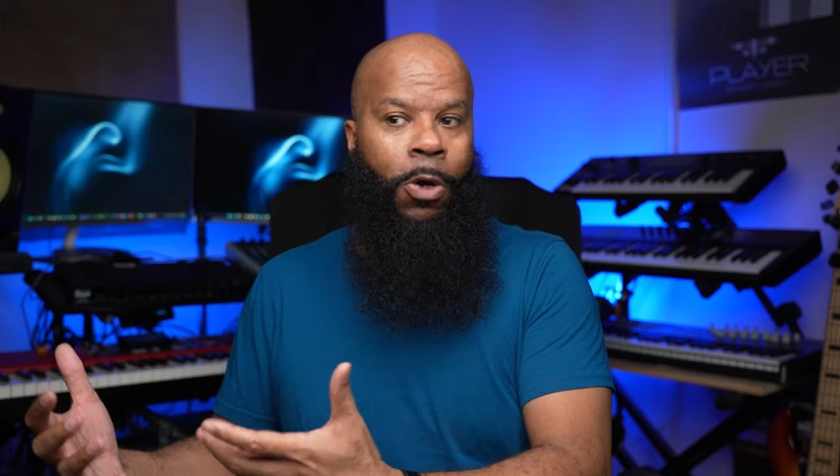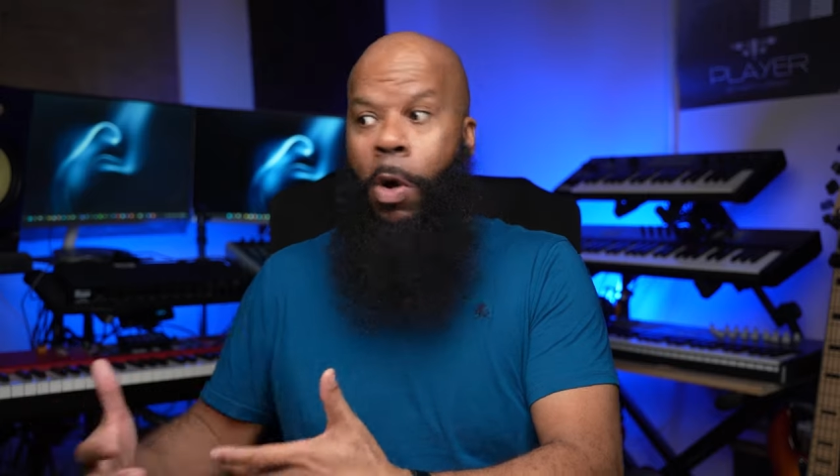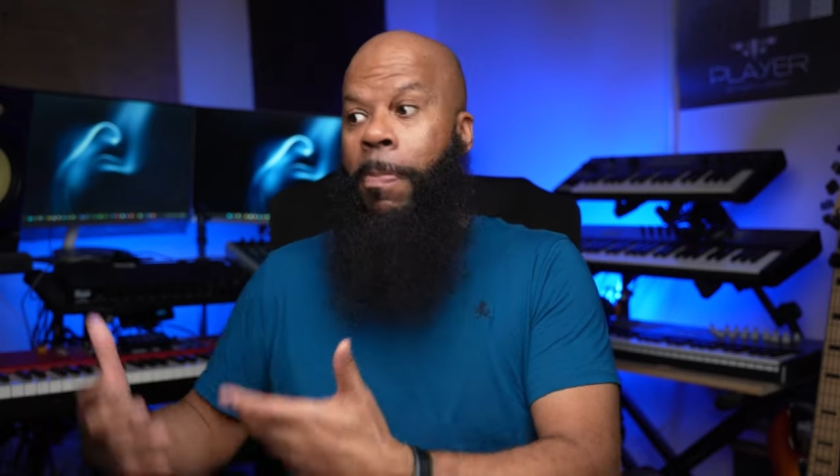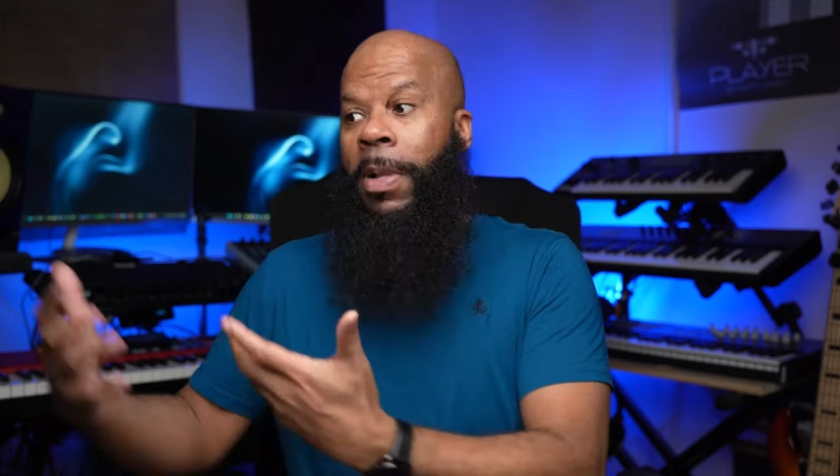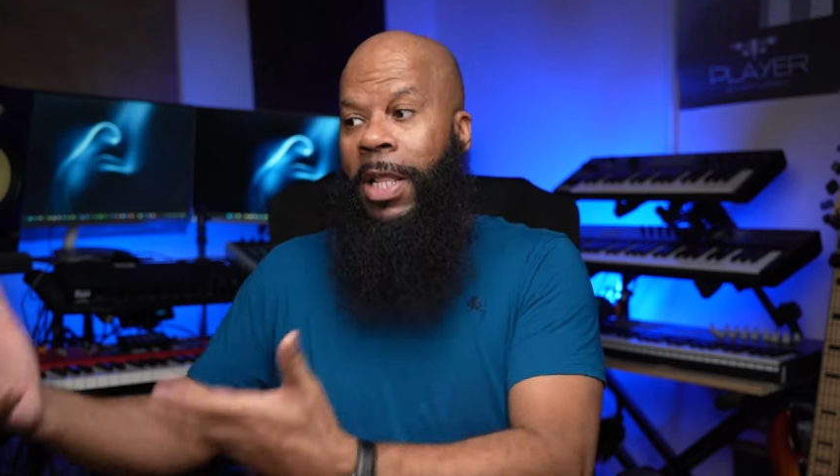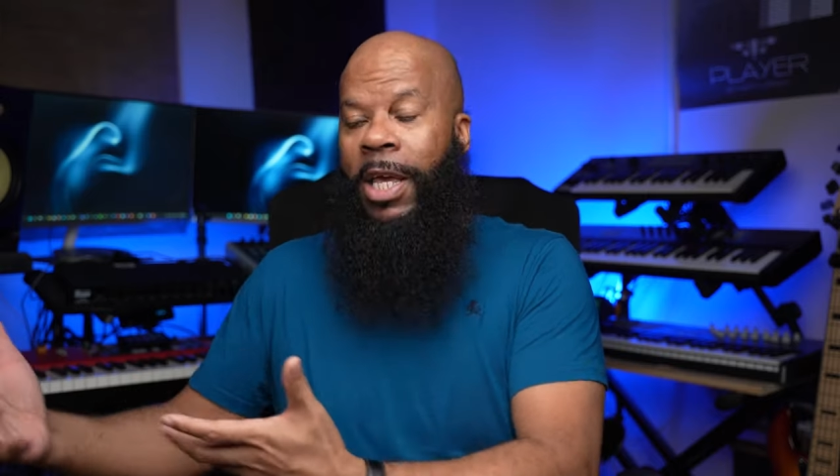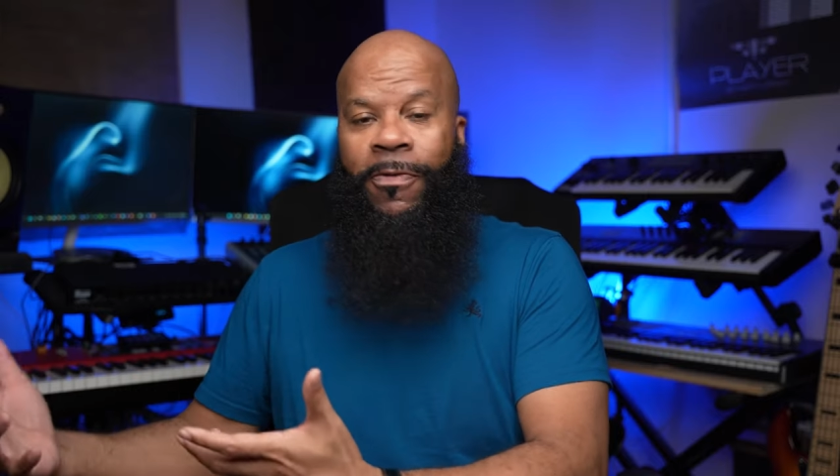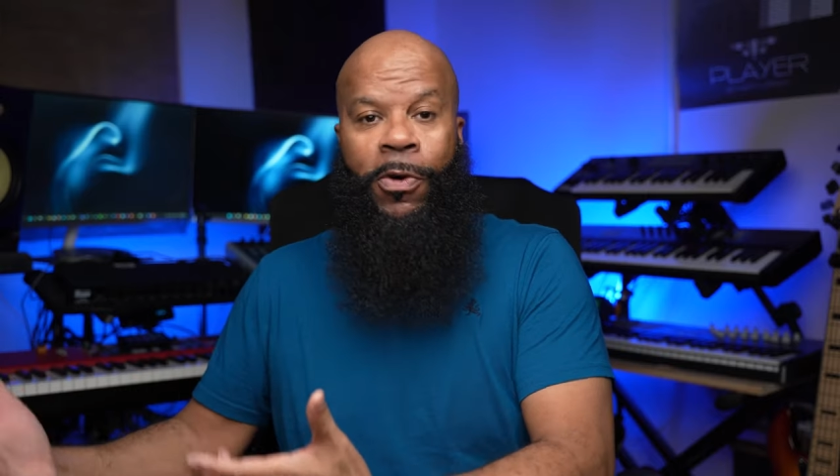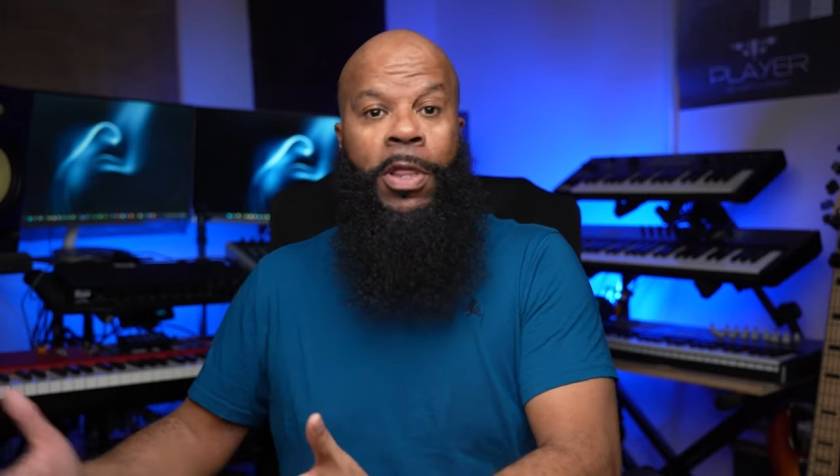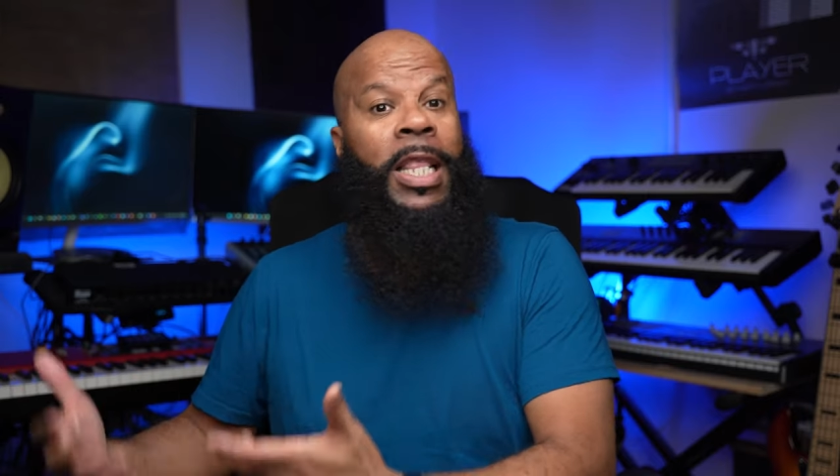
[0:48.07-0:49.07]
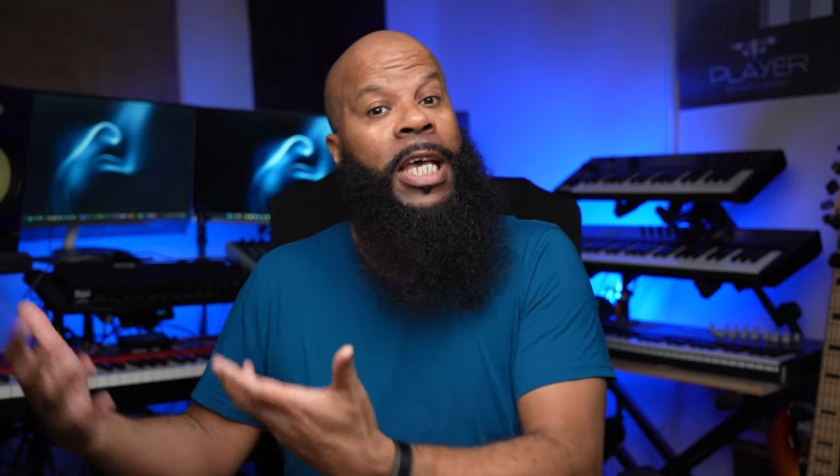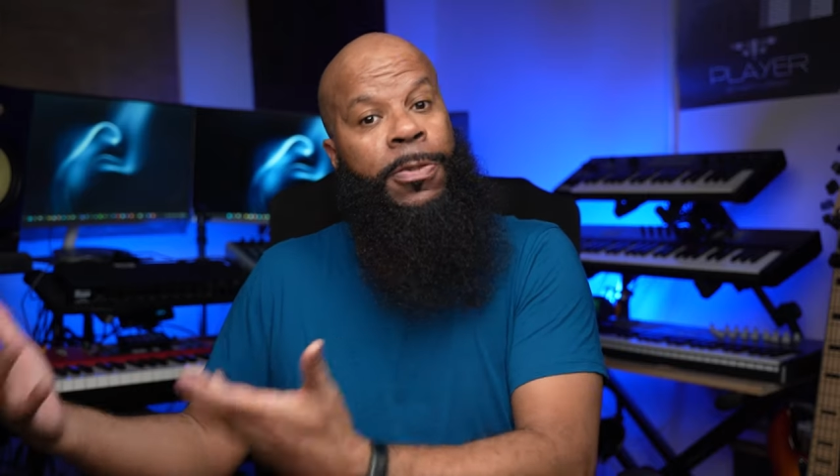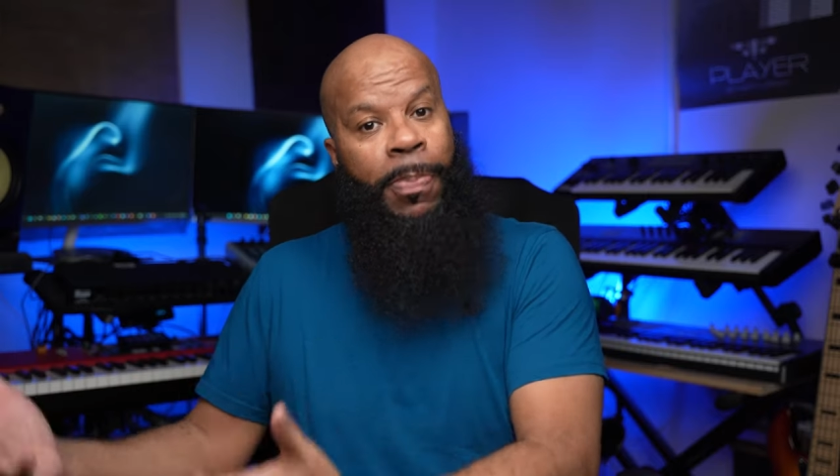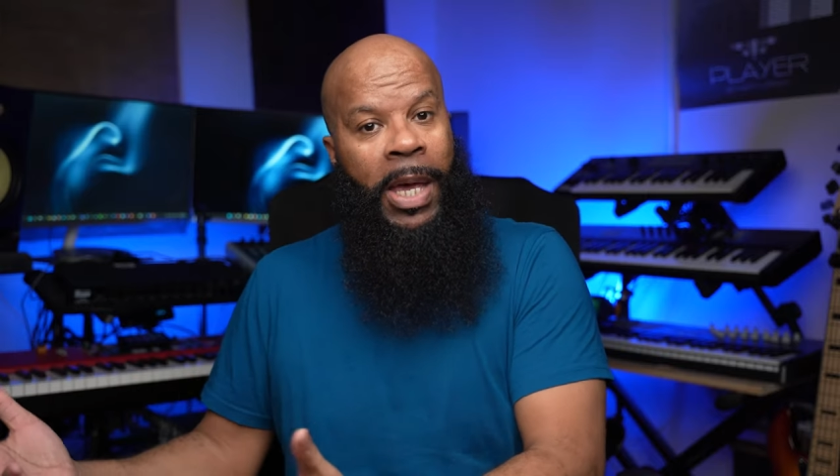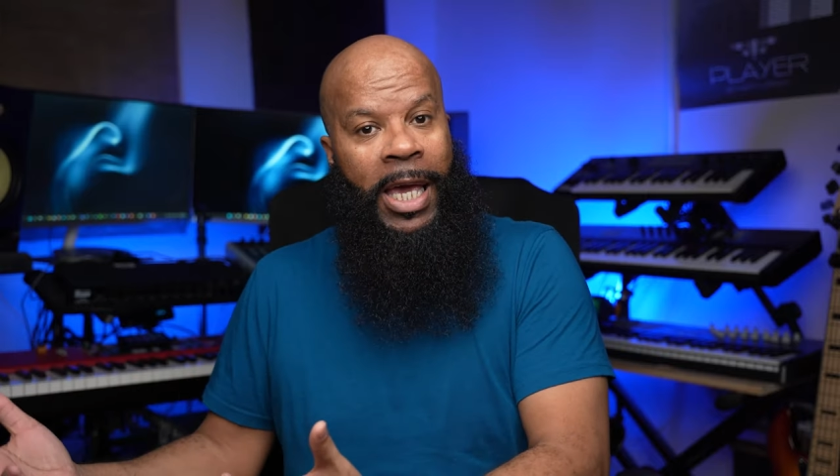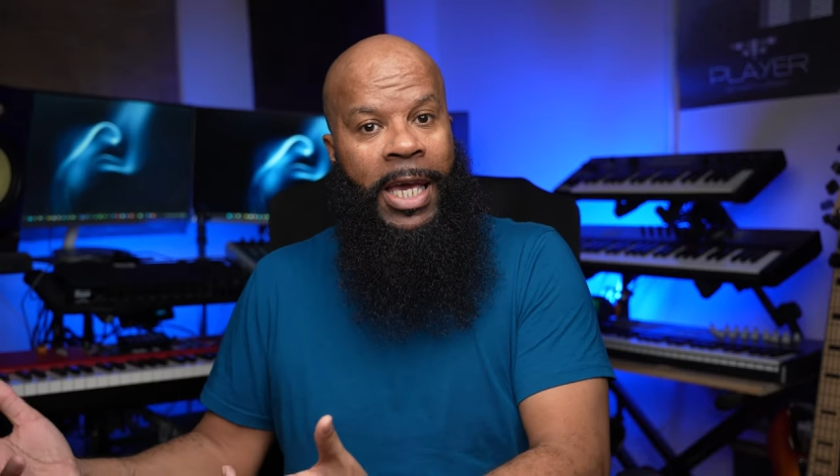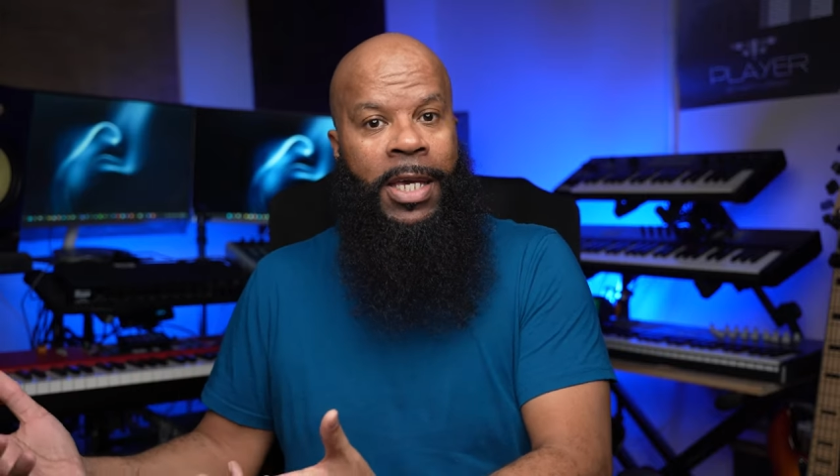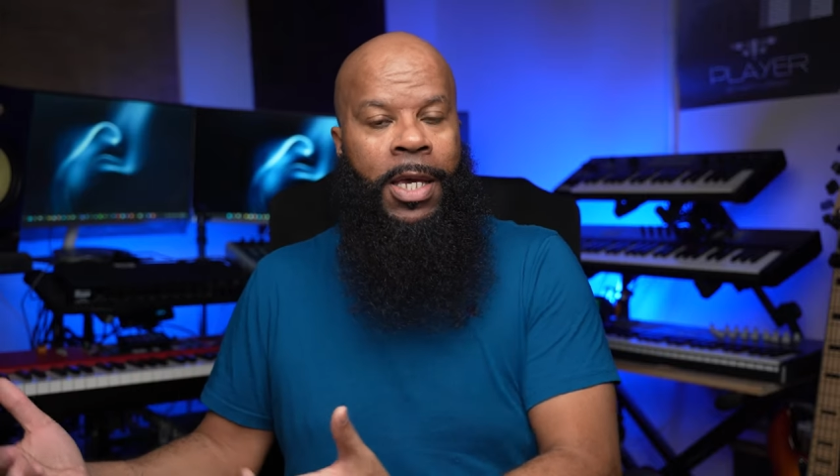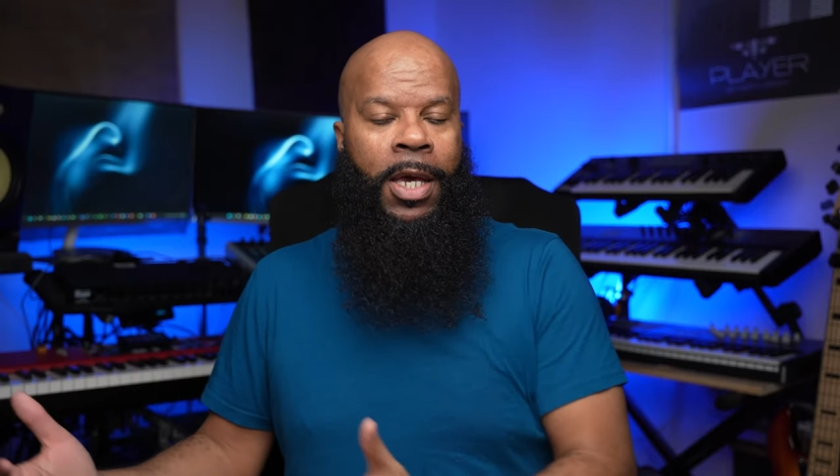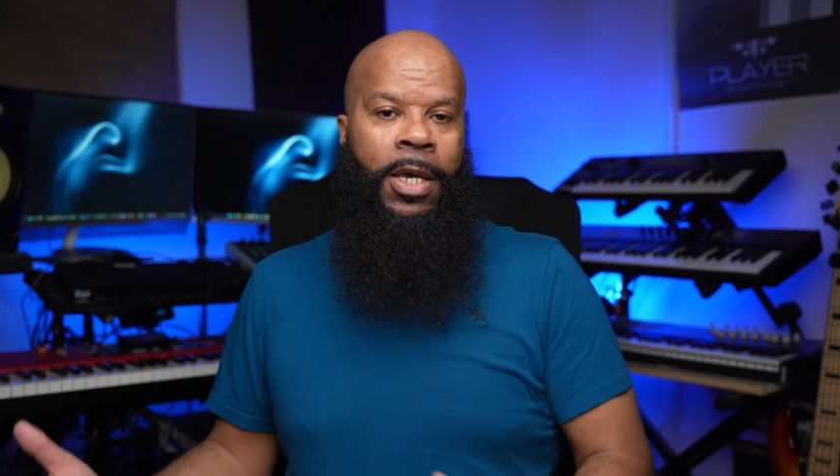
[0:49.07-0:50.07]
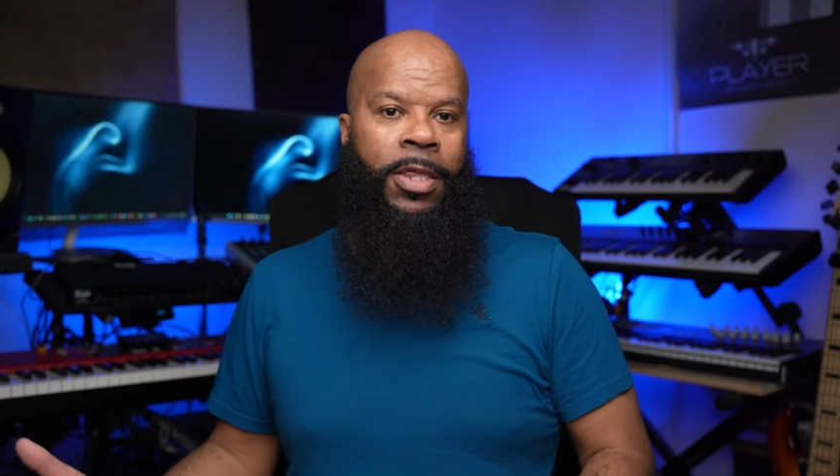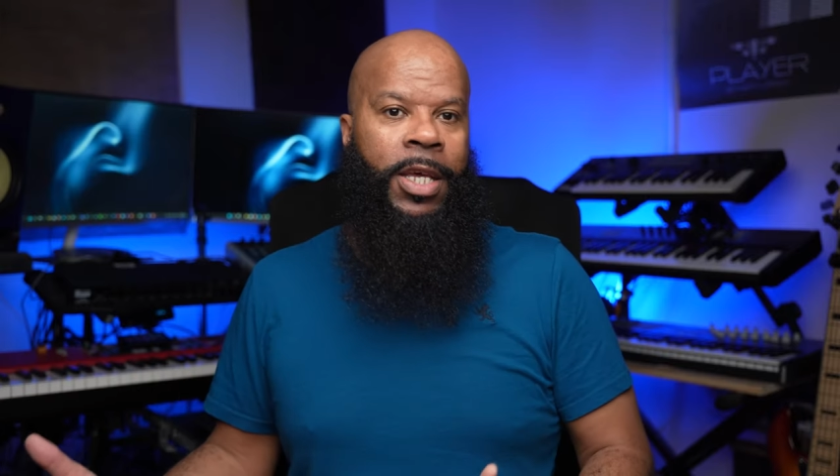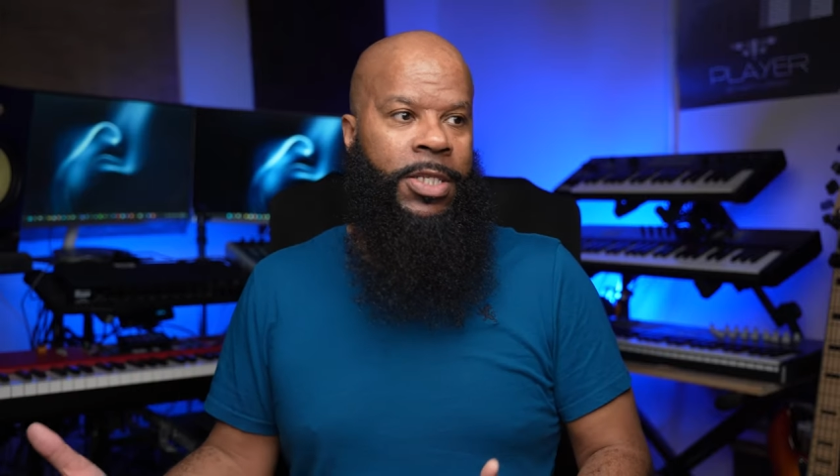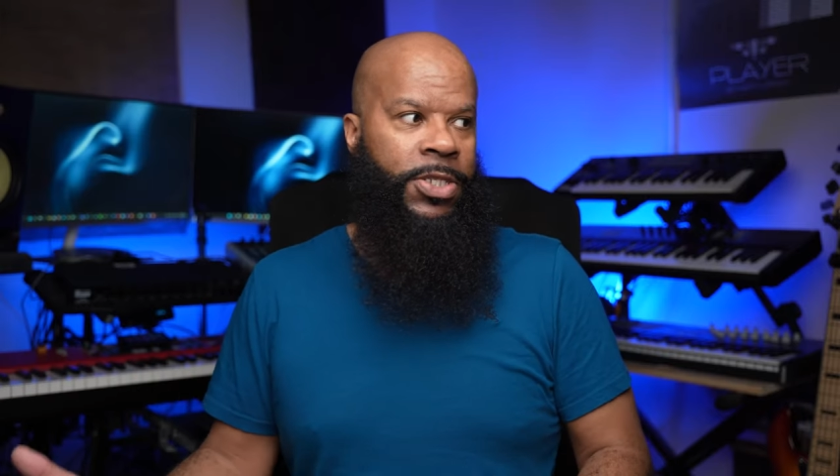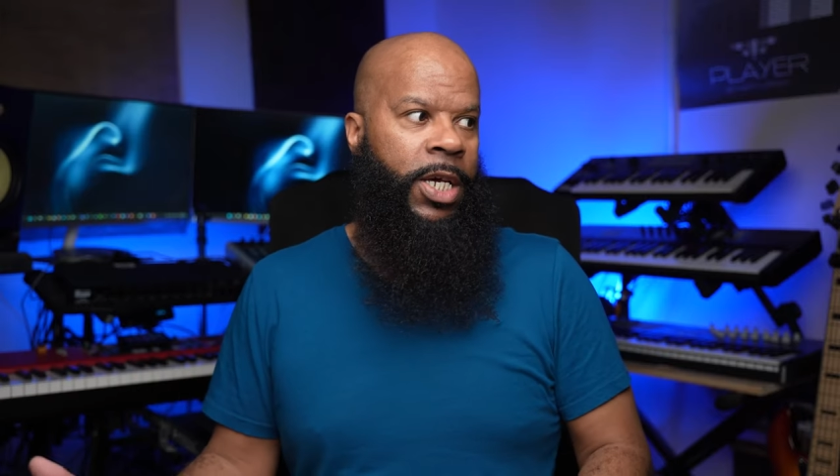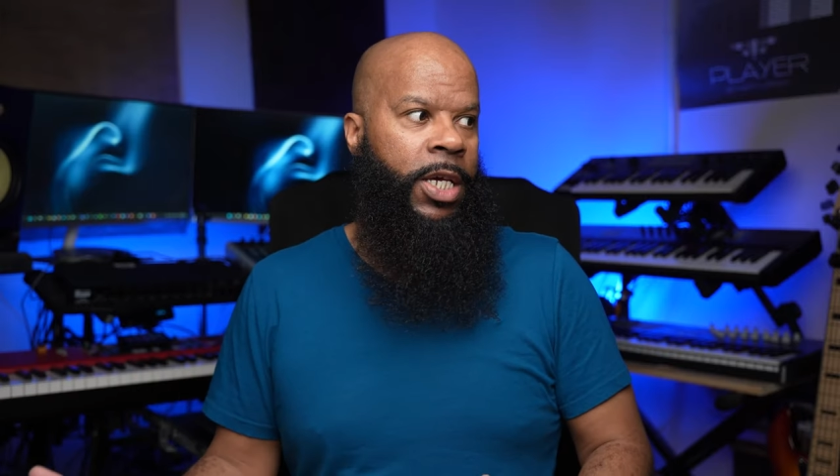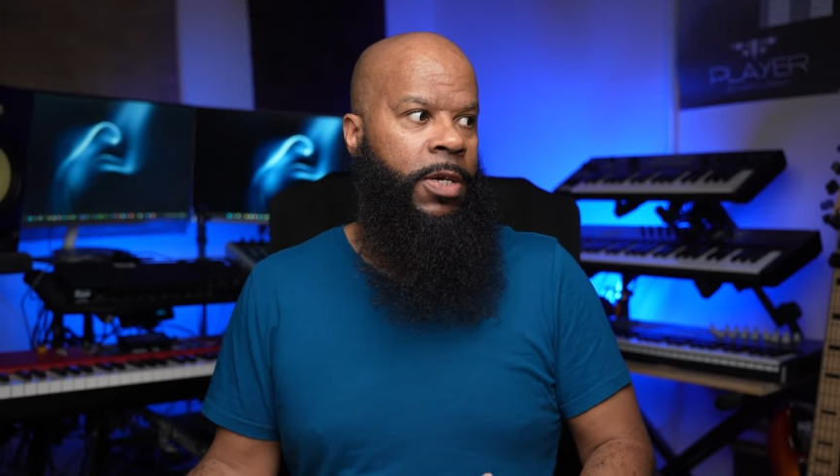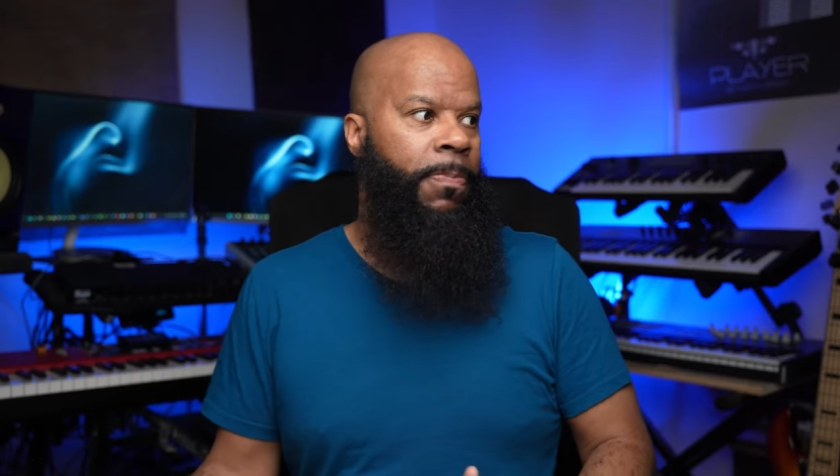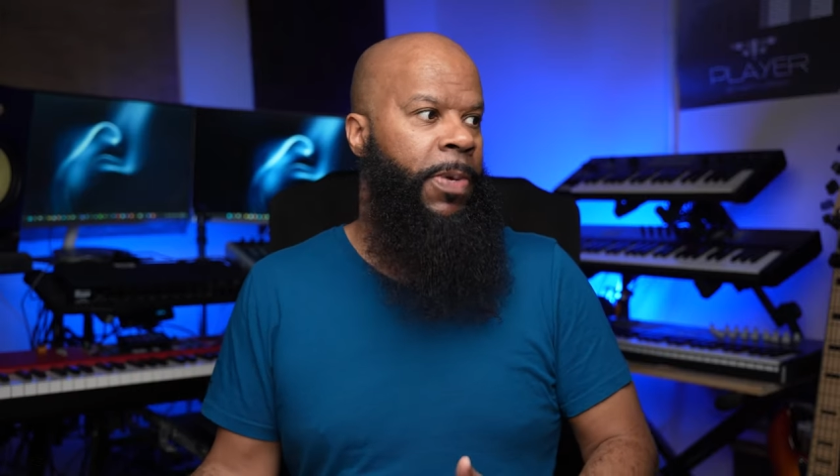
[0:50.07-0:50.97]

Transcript: or play for less pay than, say,